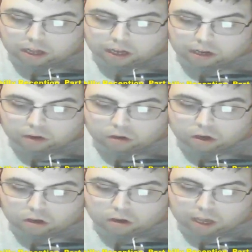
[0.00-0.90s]
and good
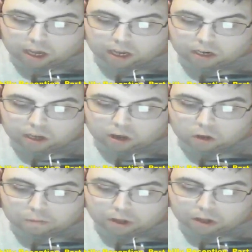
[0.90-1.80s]
cooking and
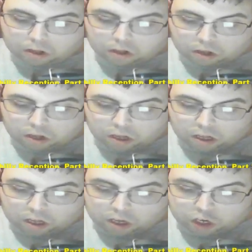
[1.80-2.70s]
humor.
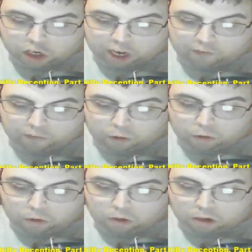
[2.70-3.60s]

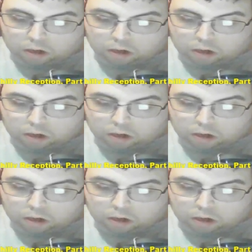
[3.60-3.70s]
Shifu